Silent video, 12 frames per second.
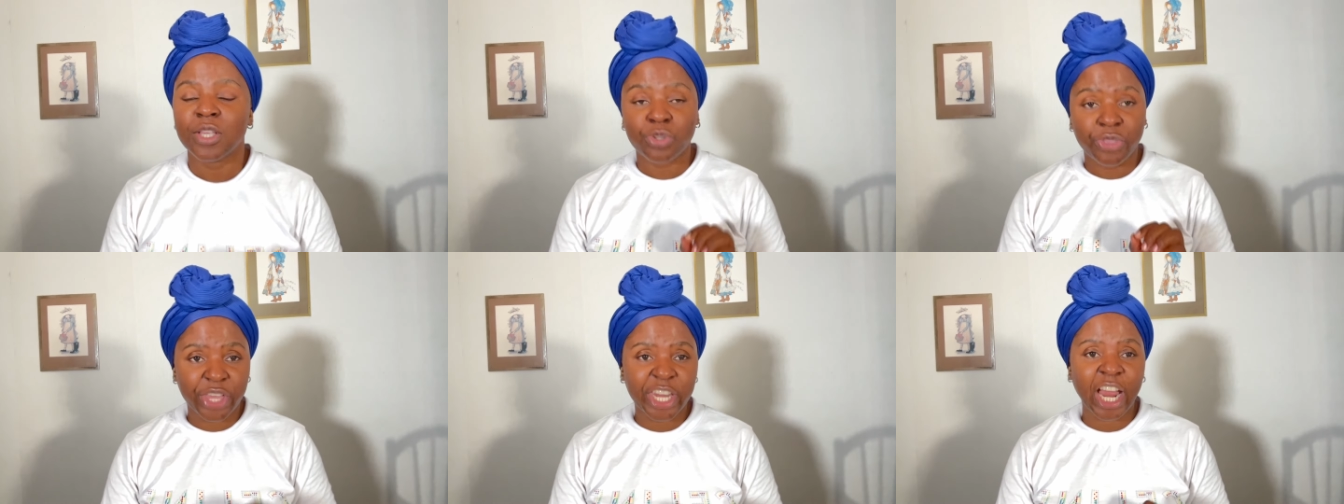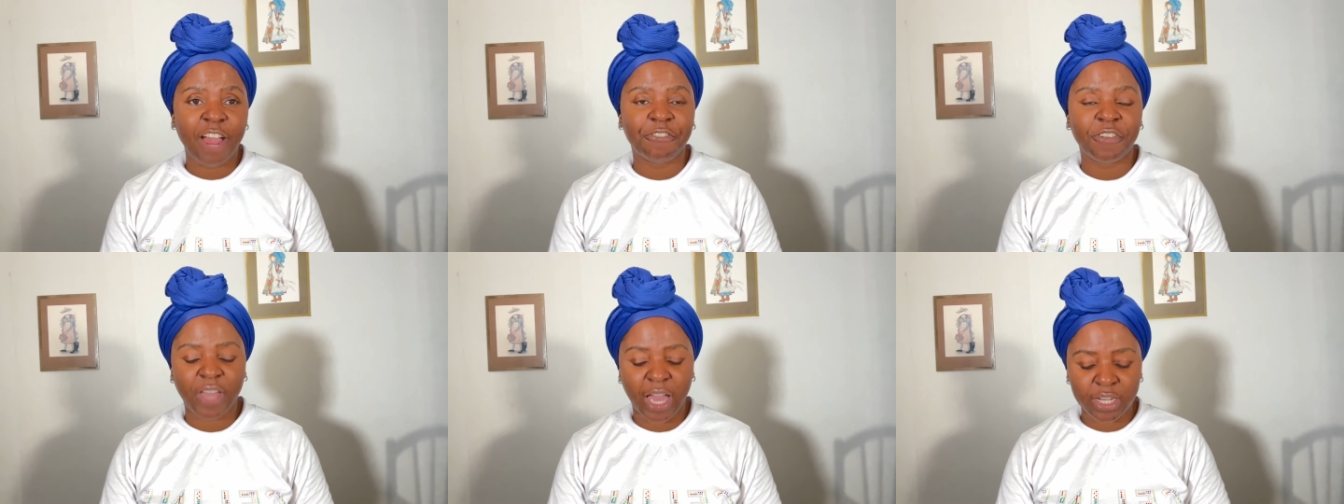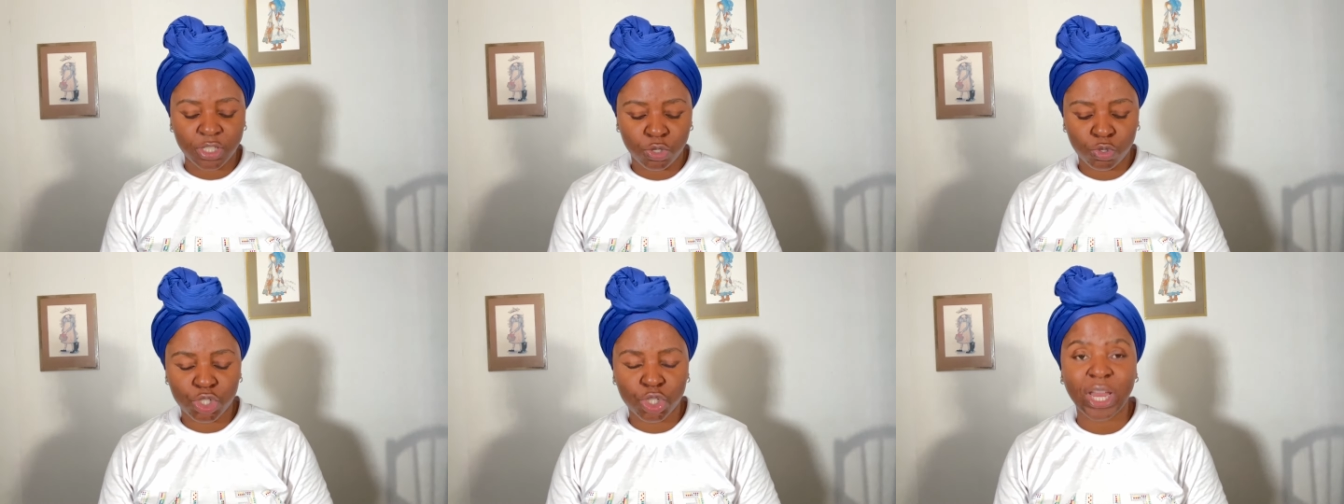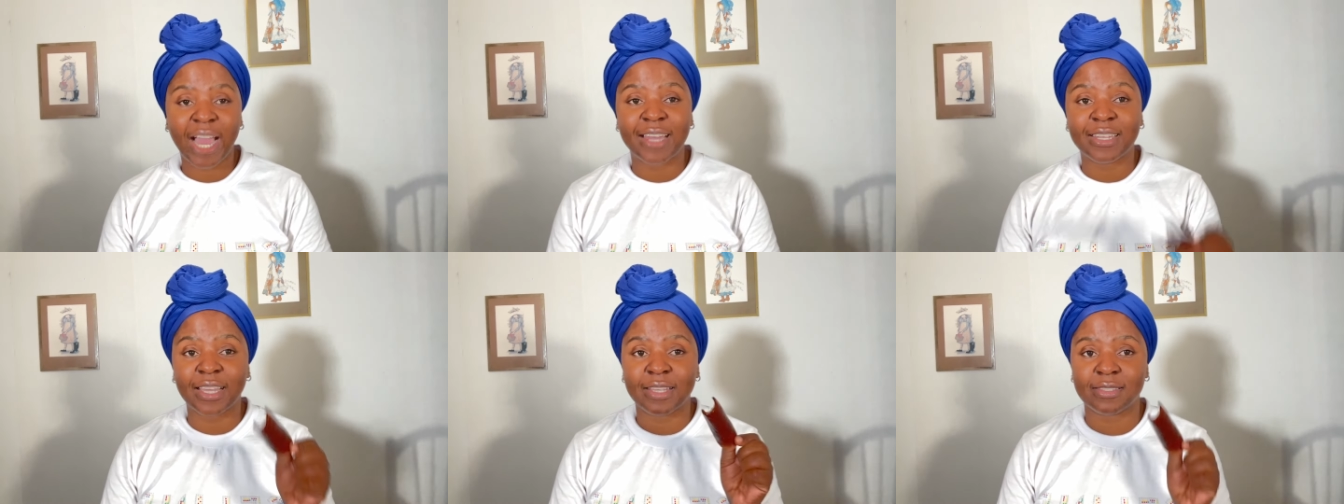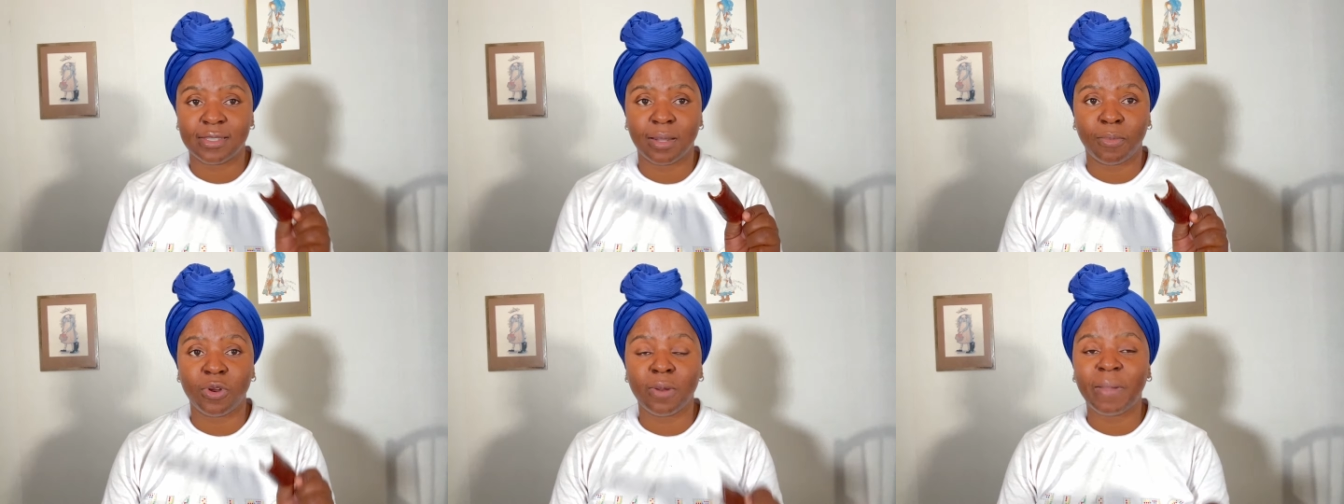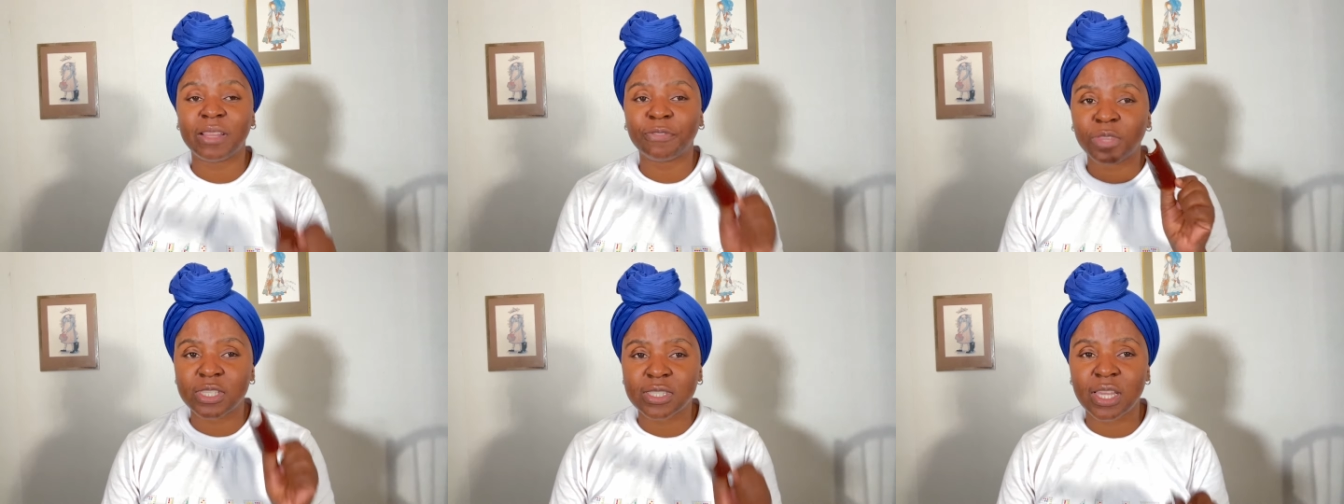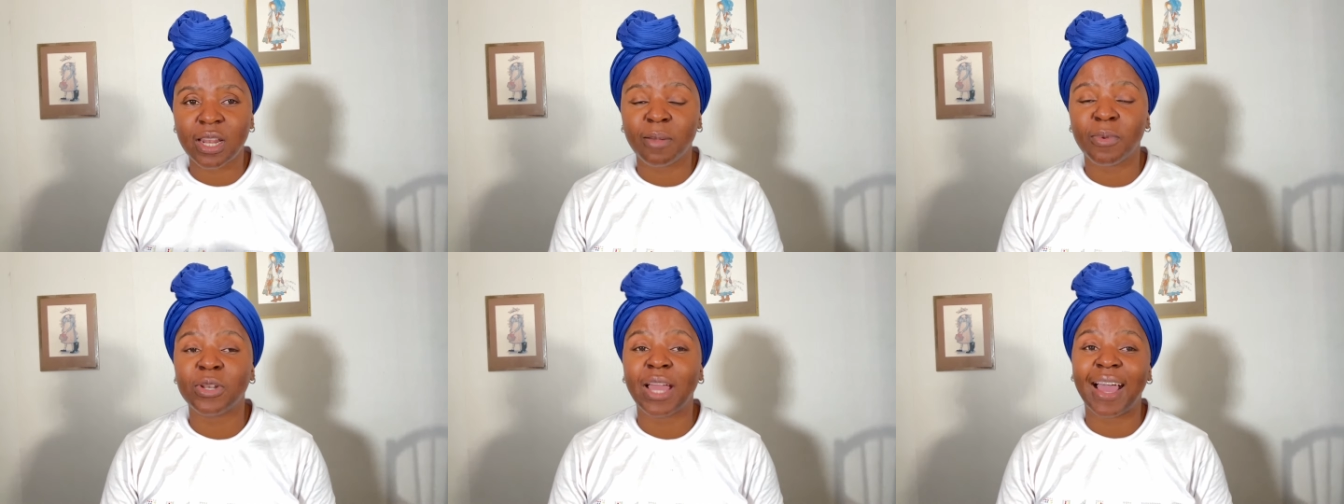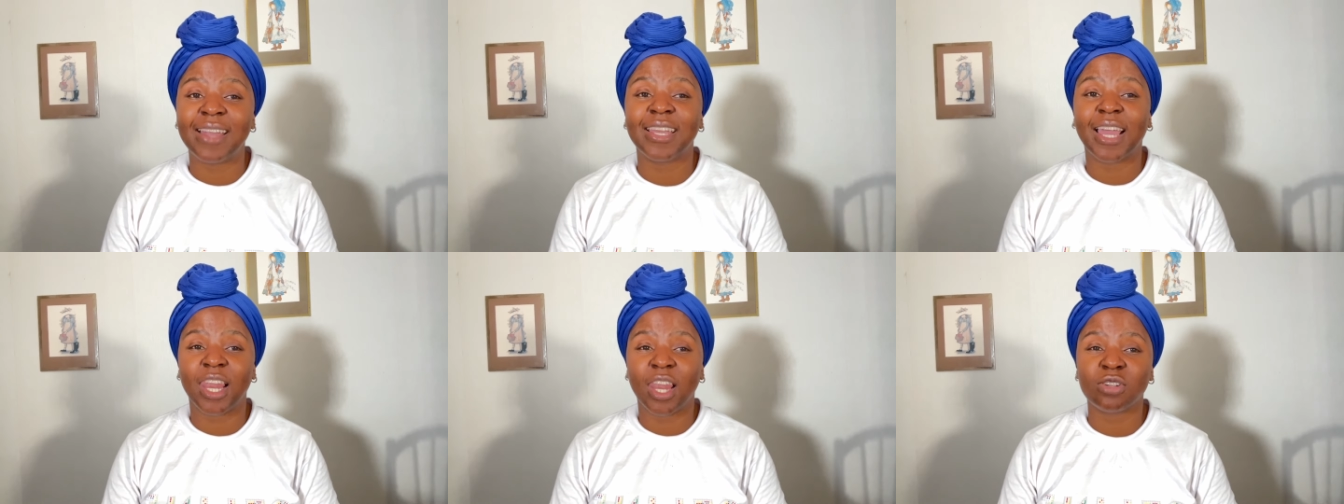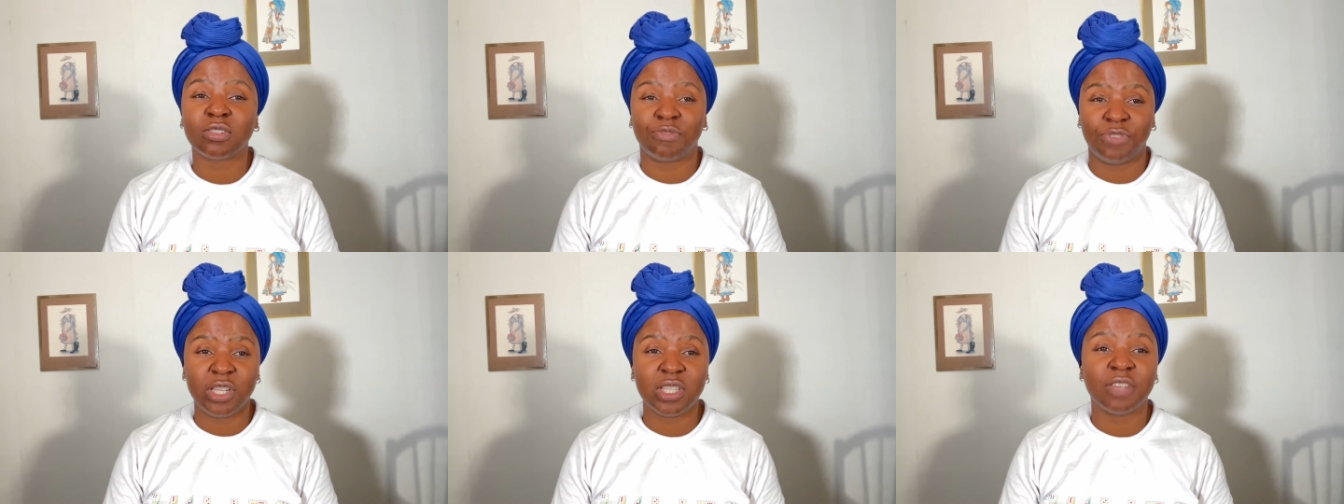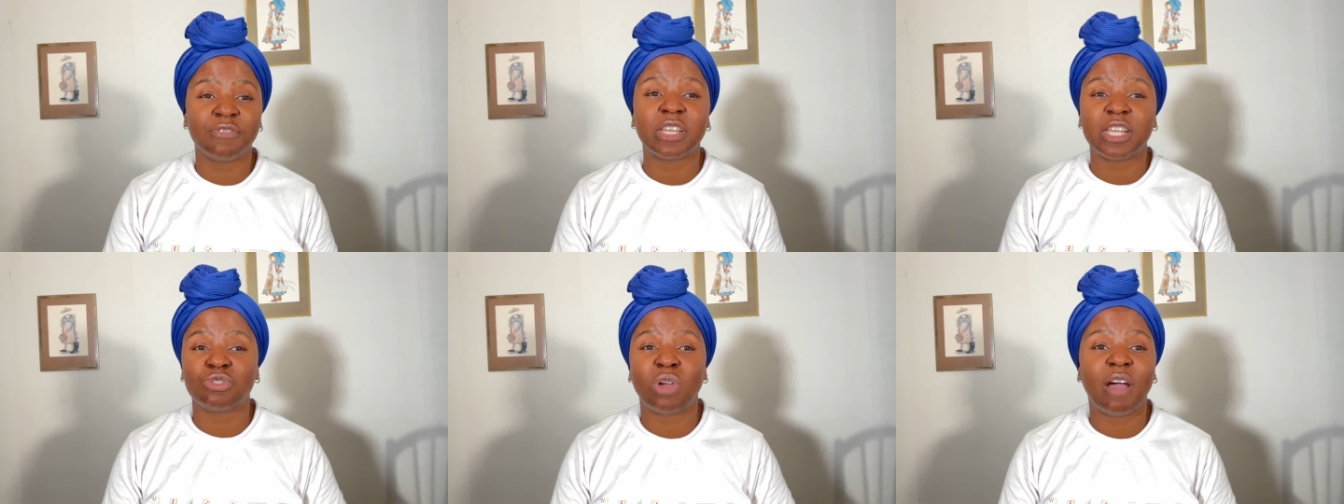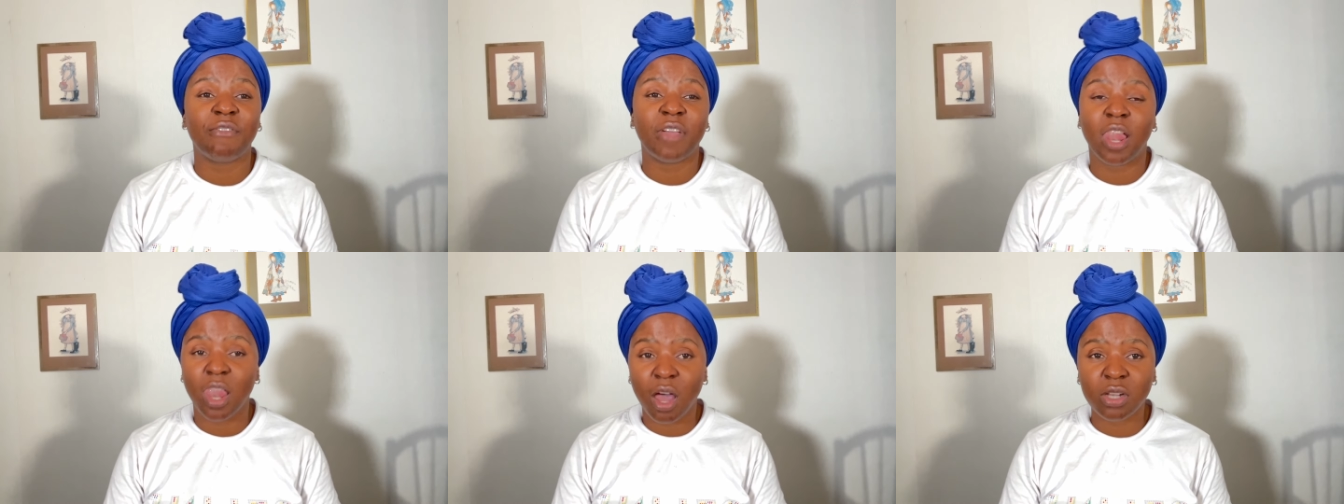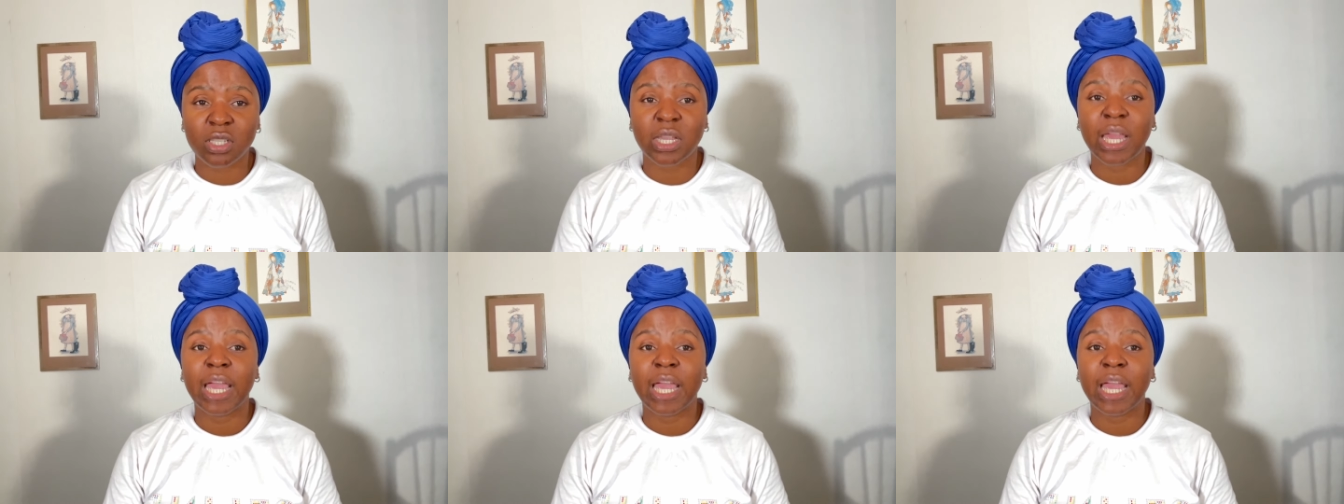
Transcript: So then after that, you should add a cinnamon. But for the cinnamon, add a lot of it, if in case you have a lot.